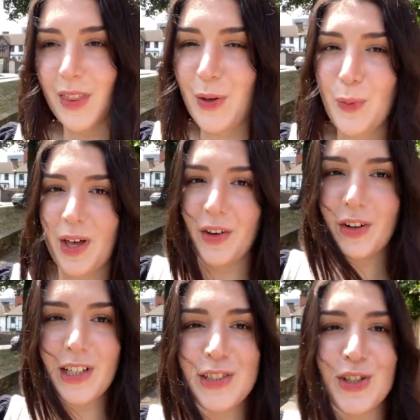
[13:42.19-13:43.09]
The weather
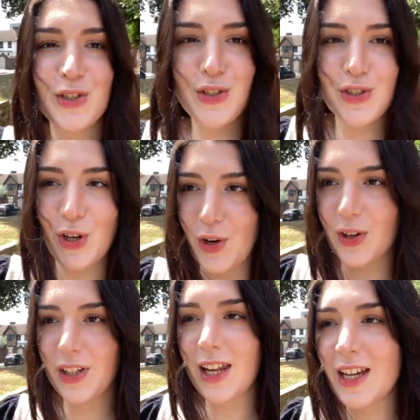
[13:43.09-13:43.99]
is
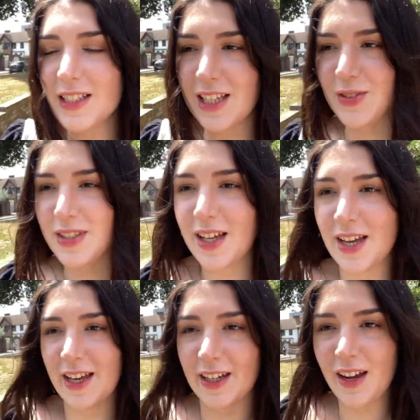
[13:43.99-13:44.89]
so nice
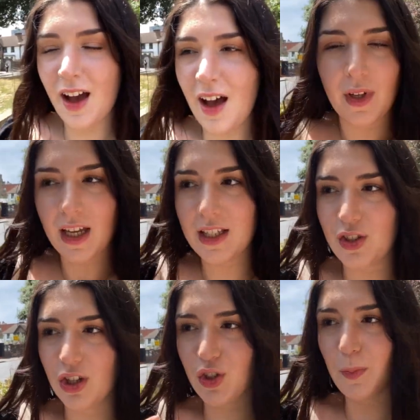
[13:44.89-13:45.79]
outside. It's
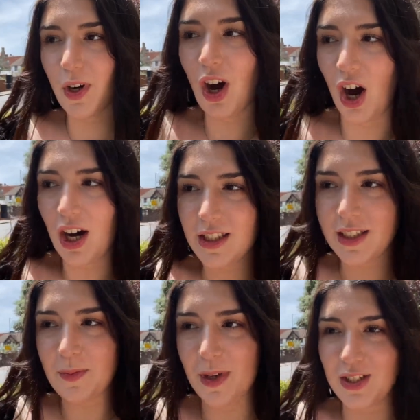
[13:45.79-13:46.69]
not super hot,
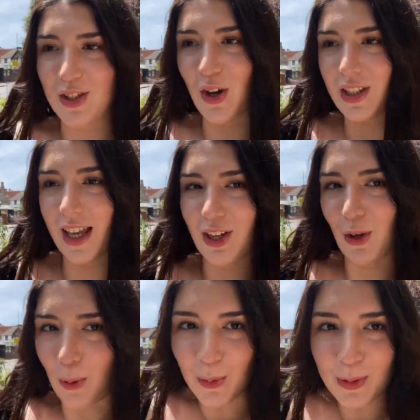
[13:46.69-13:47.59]
but it's not like
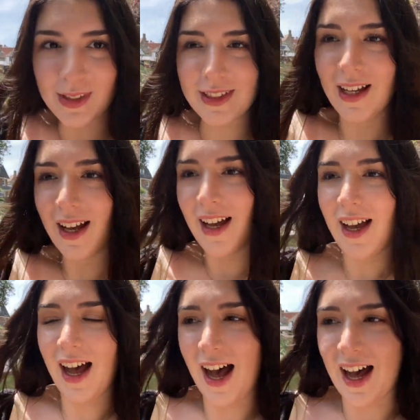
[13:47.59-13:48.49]
cold
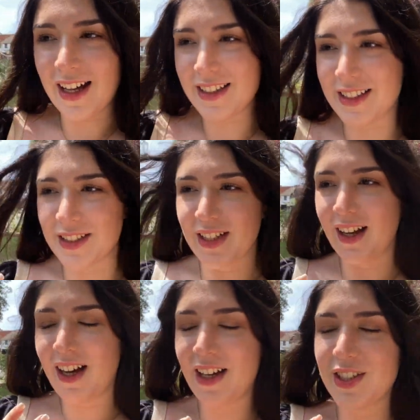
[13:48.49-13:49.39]
and
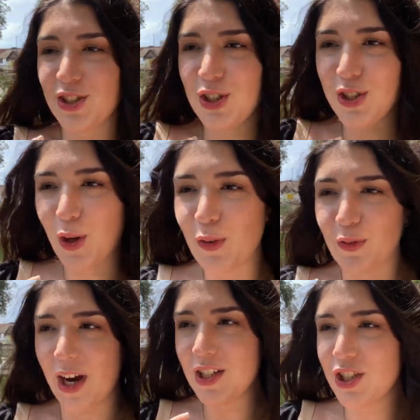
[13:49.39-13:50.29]
it's just so
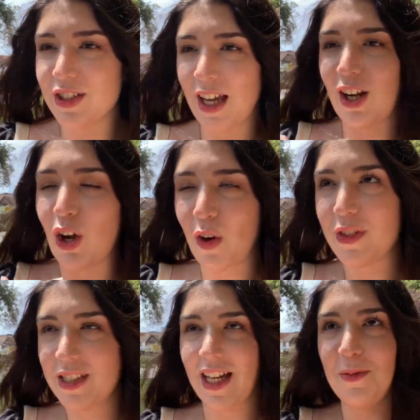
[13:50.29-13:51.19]
fresh. I love
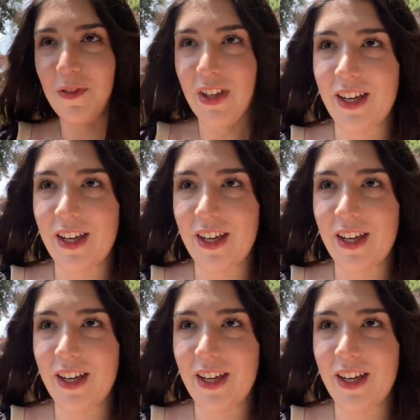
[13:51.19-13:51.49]
this time of the